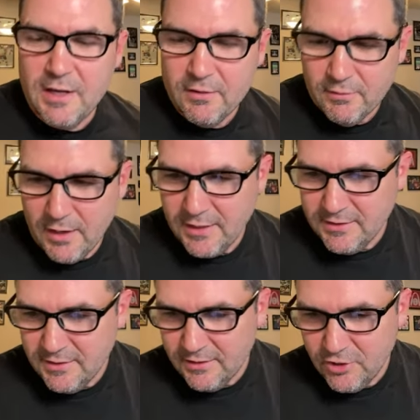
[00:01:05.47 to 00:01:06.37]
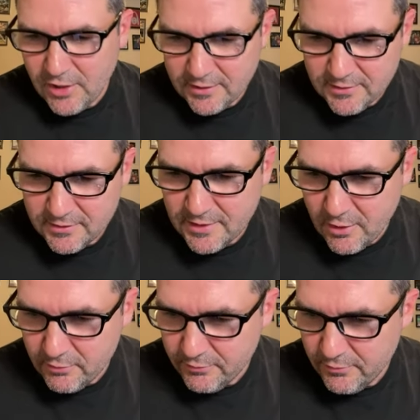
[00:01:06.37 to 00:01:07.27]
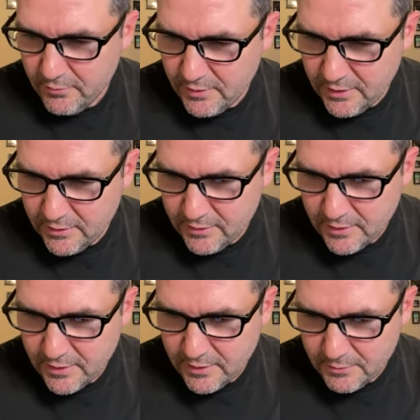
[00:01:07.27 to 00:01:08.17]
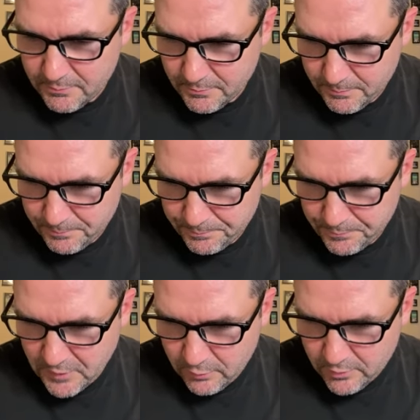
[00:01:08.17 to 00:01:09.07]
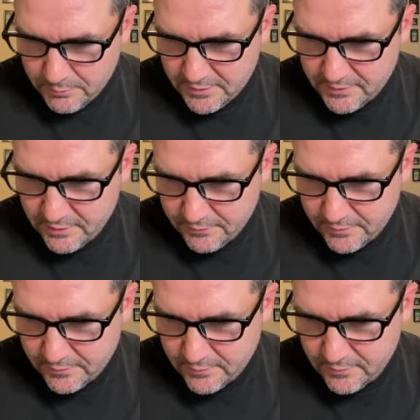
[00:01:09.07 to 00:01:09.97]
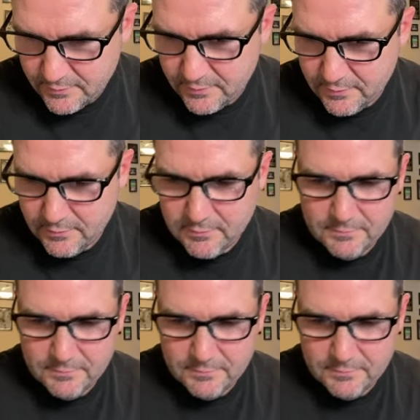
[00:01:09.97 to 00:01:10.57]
Now, I did check this out, and let me see if I've got those on.